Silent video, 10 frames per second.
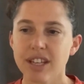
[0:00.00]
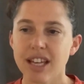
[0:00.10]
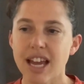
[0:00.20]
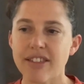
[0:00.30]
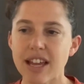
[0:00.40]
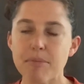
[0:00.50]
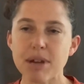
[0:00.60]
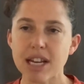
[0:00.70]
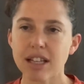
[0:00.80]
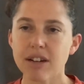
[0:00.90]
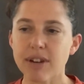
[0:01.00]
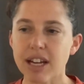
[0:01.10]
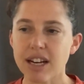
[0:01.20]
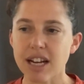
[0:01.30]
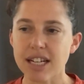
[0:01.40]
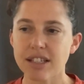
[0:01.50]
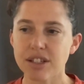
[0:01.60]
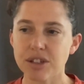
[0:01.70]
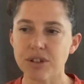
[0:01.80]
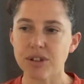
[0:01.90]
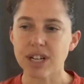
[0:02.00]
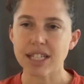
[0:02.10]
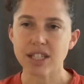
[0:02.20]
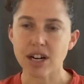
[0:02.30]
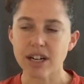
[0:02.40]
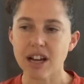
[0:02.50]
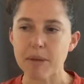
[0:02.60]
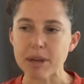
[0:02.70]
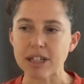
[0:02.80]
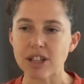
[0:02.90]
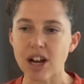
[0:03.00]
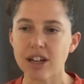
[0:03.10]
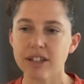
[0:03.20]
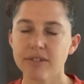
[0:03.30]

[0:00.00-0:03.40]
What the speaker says: and they immediately recognized the tune and started humming along.